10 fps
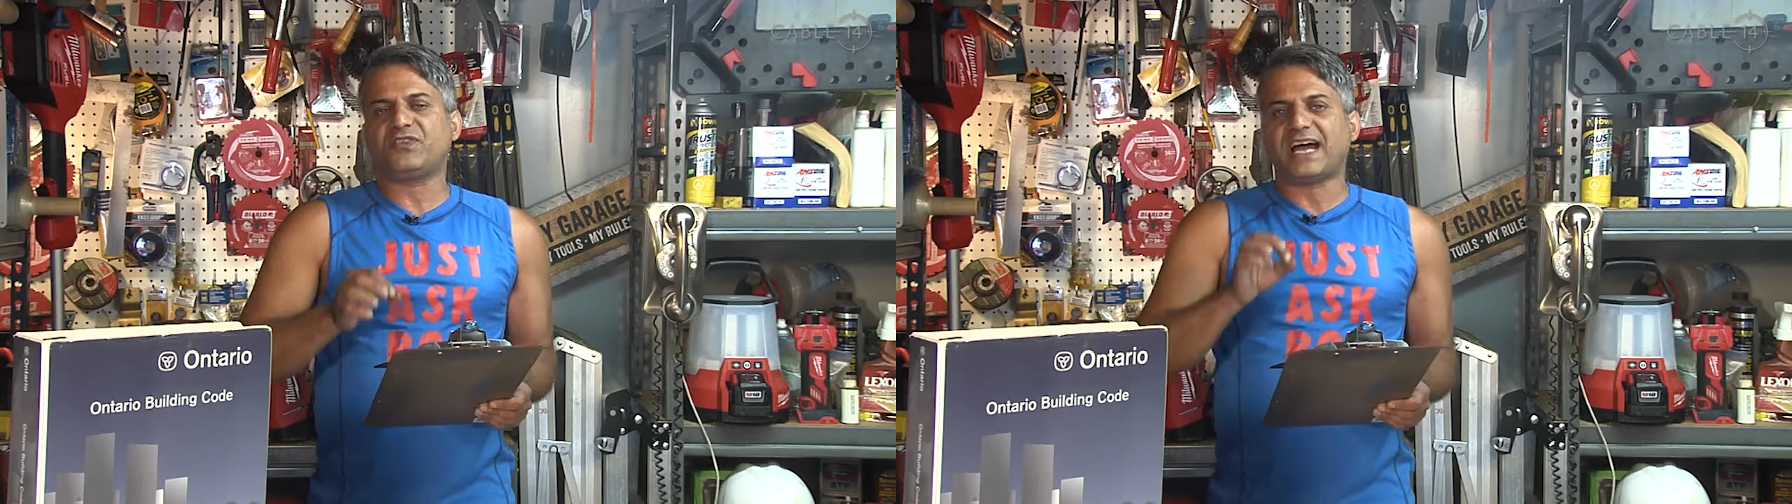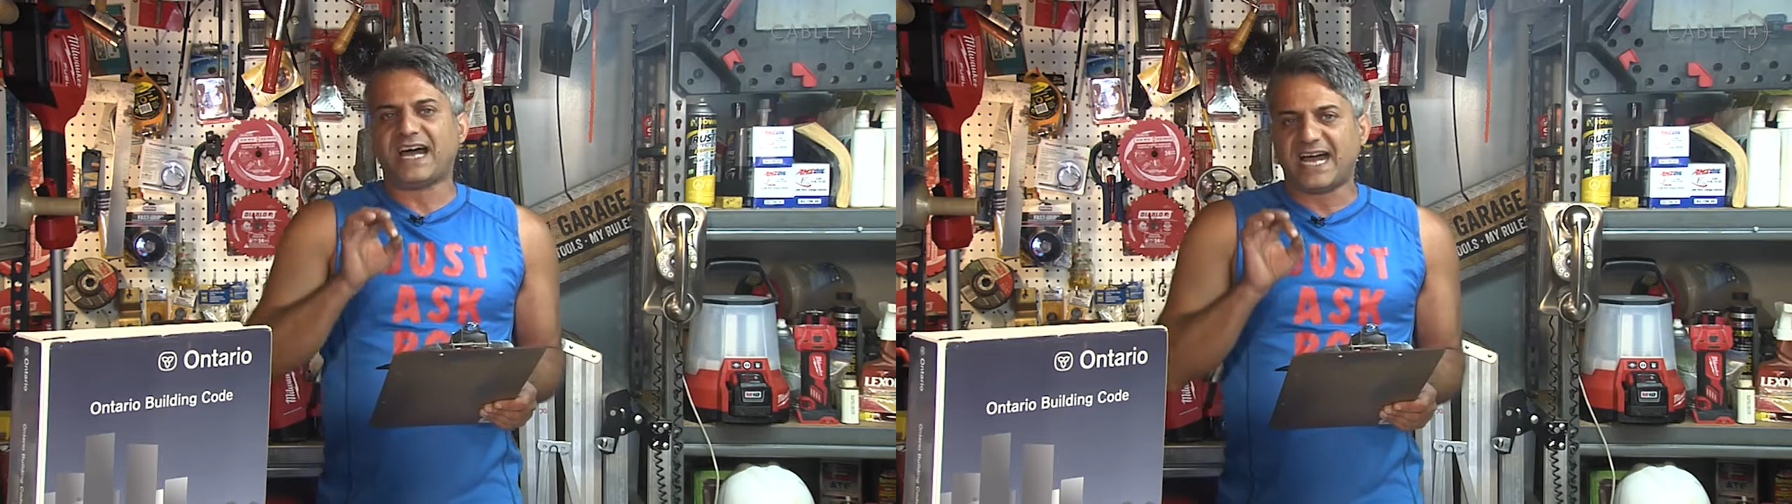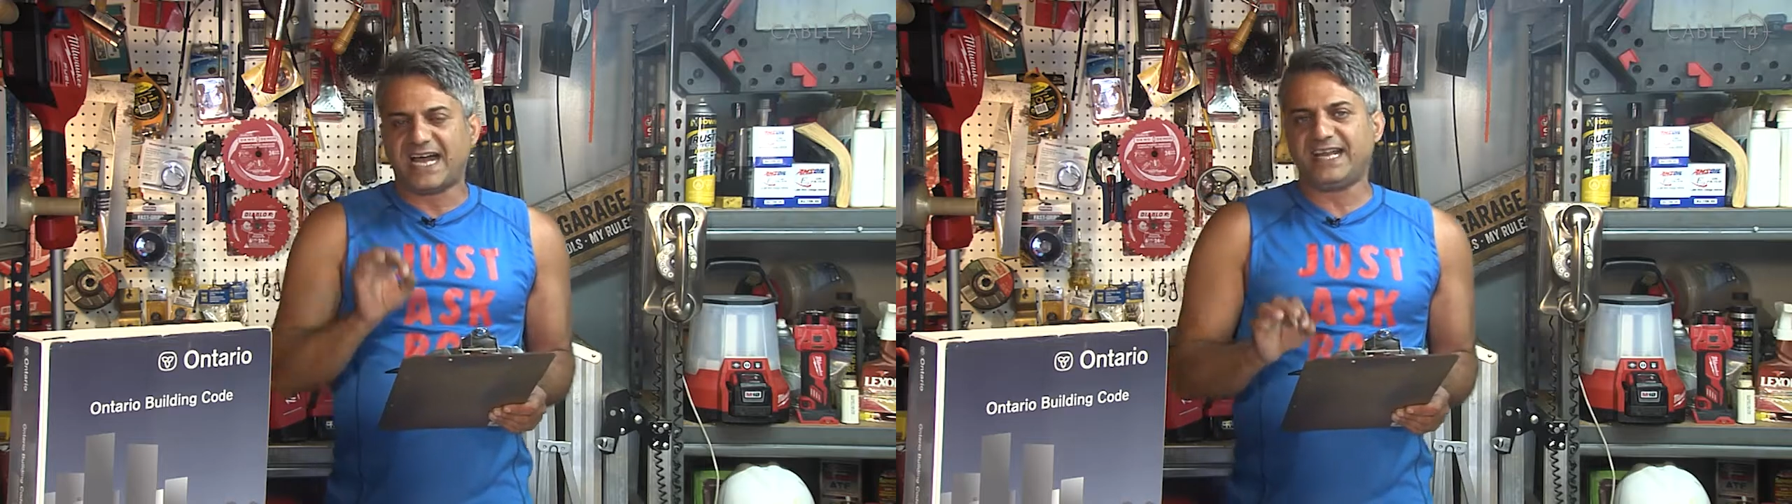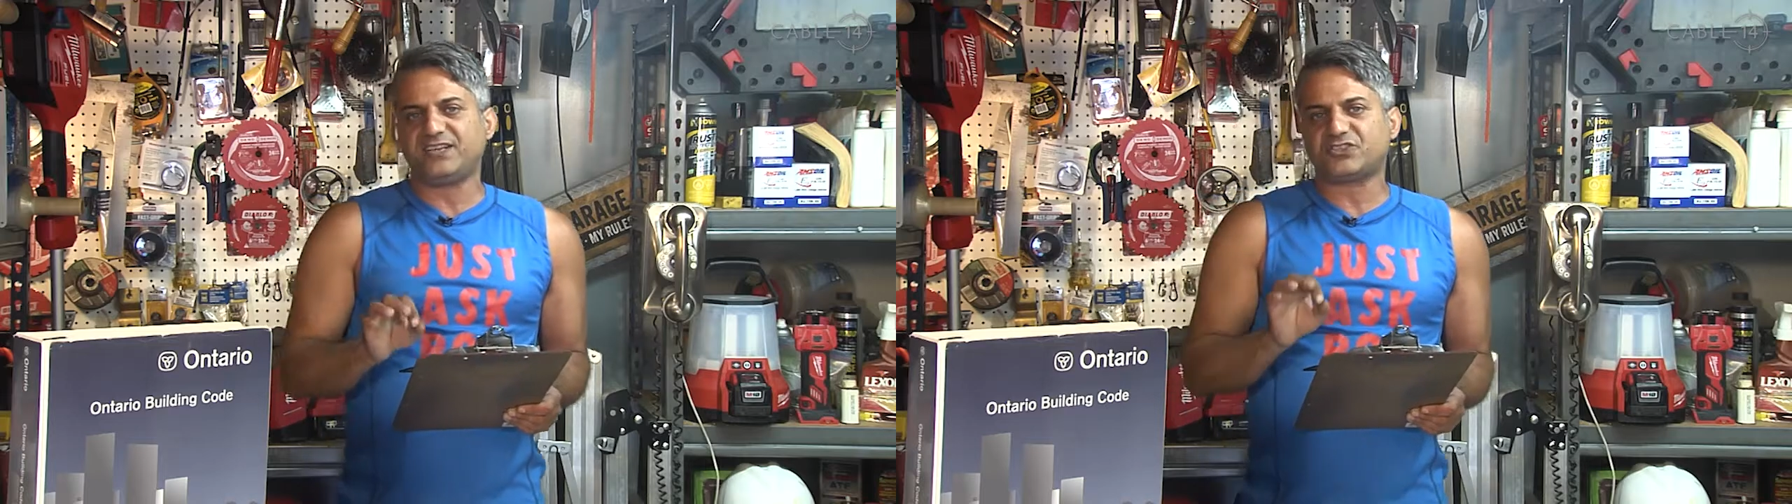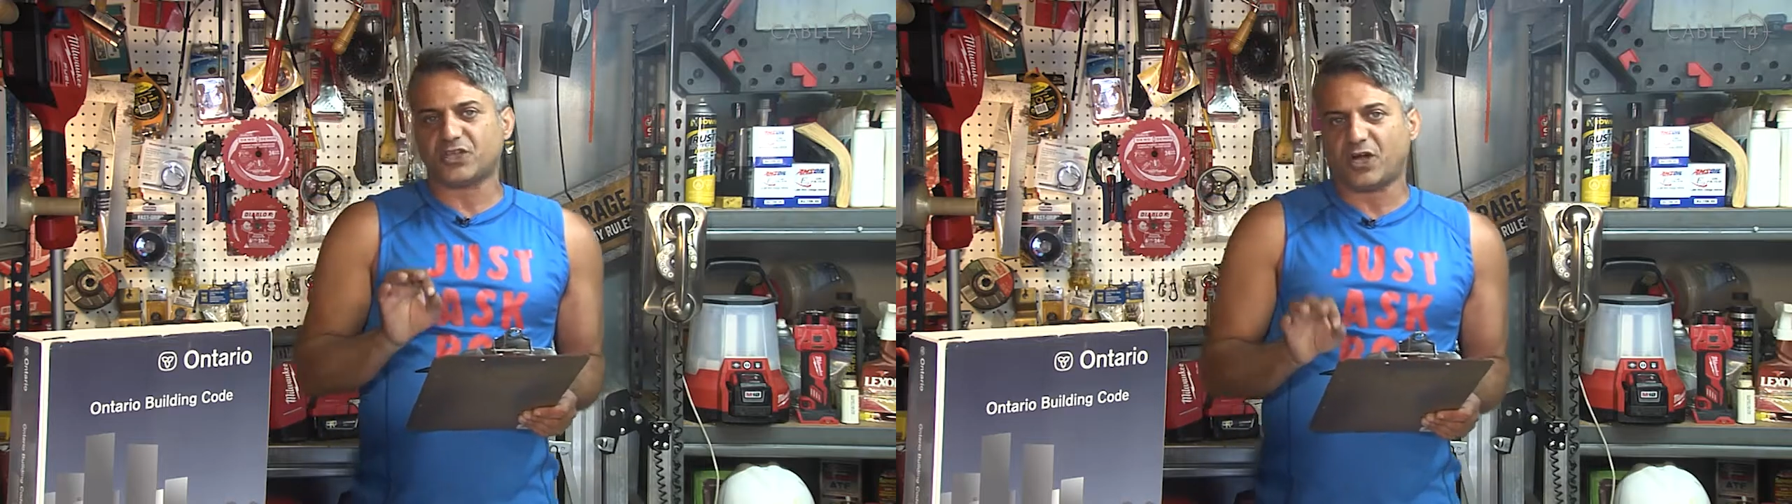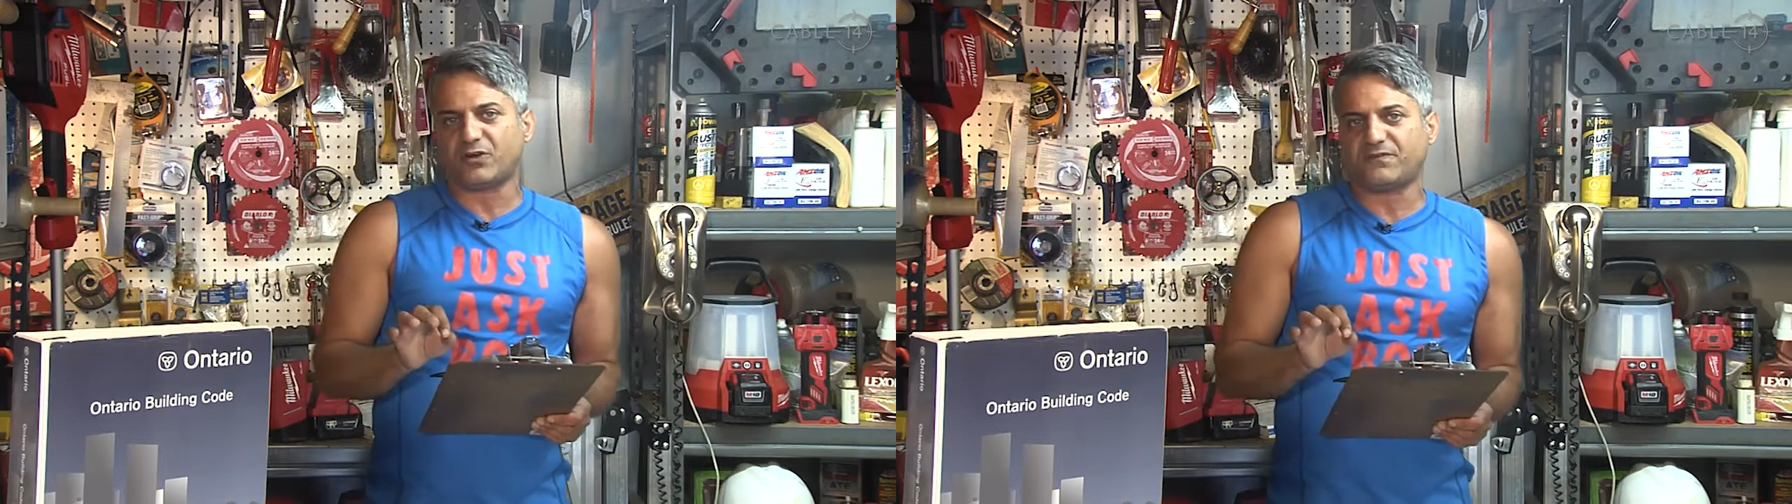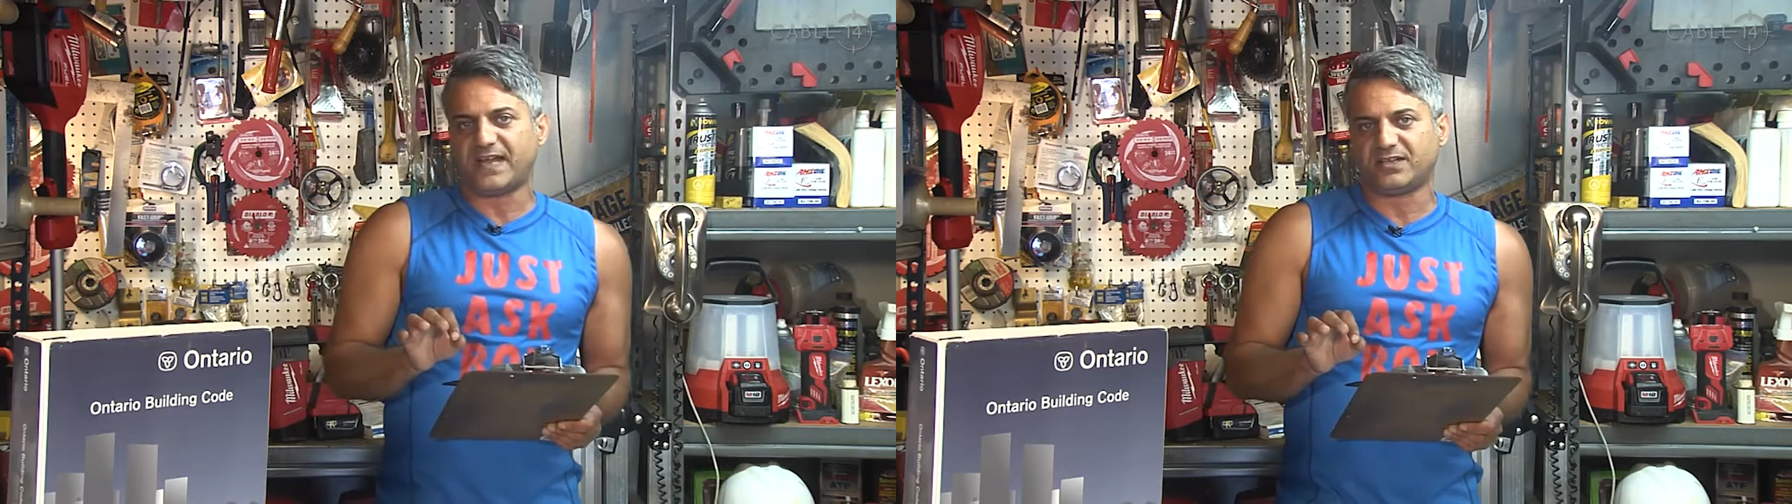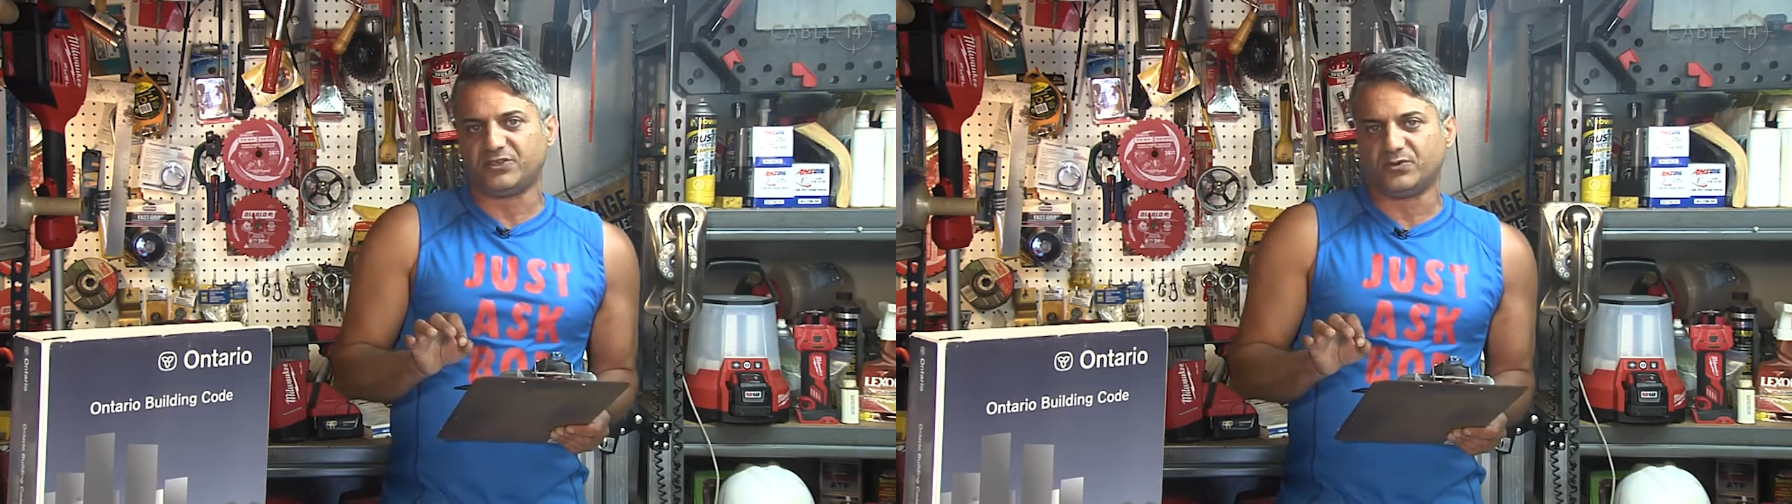the highest R
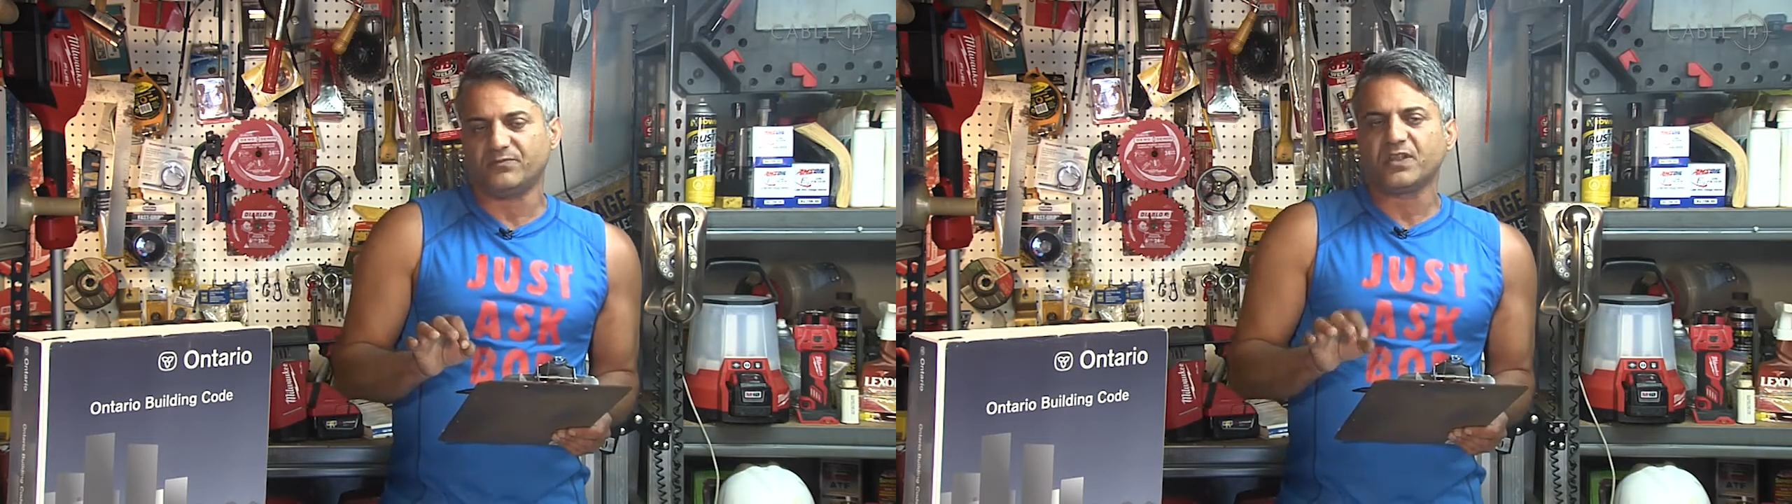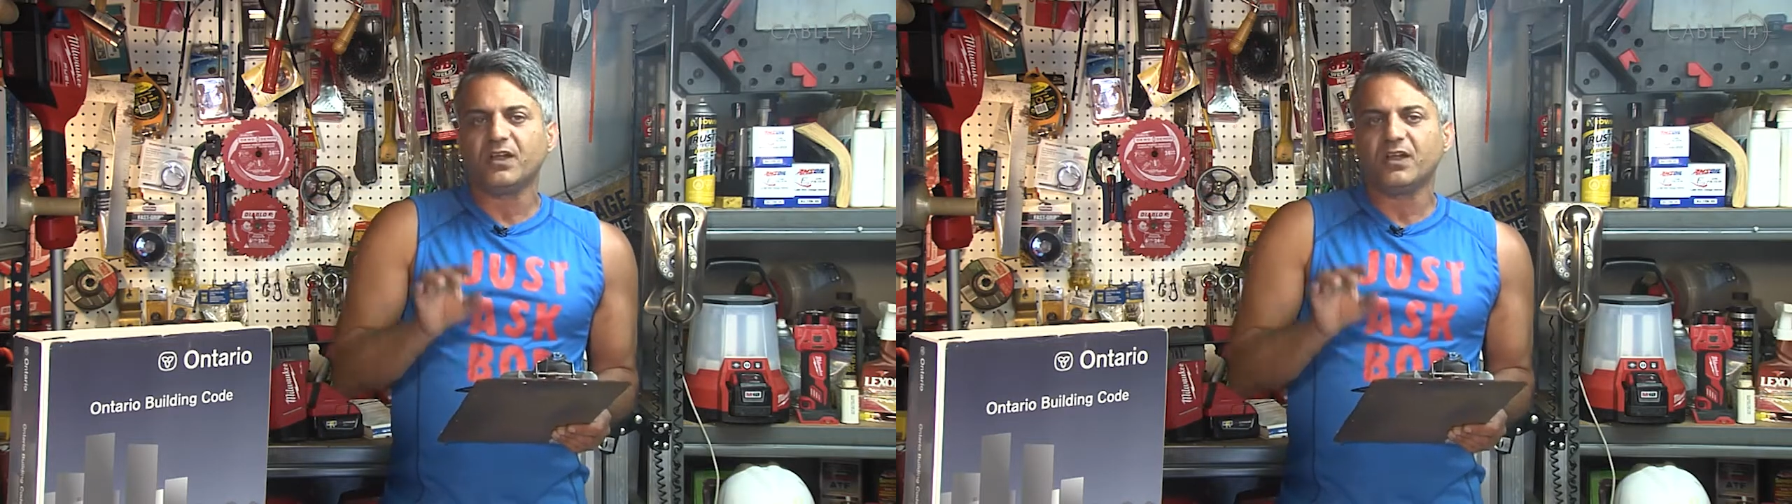value.